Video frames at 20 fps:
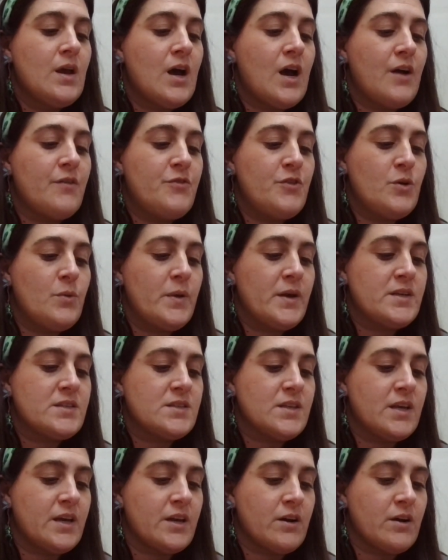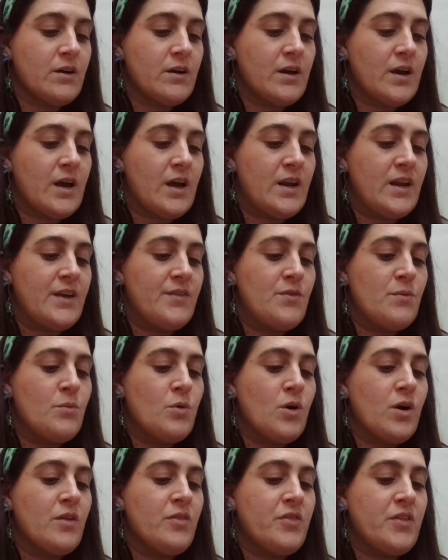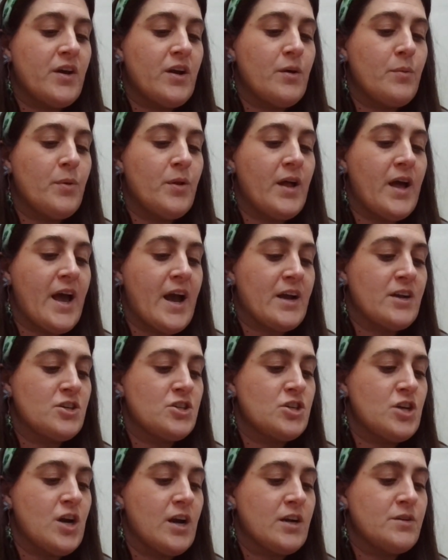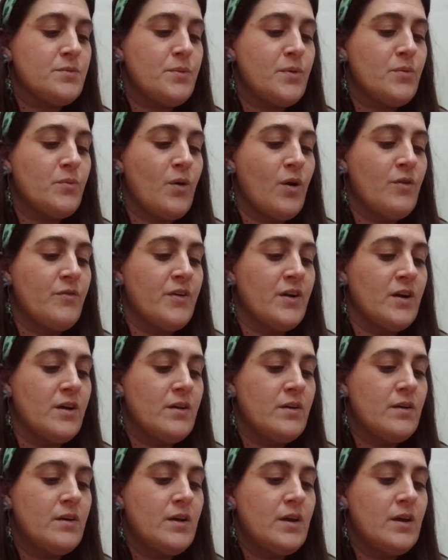A few weeks later, an even more unthinkable act shocked Monroeville.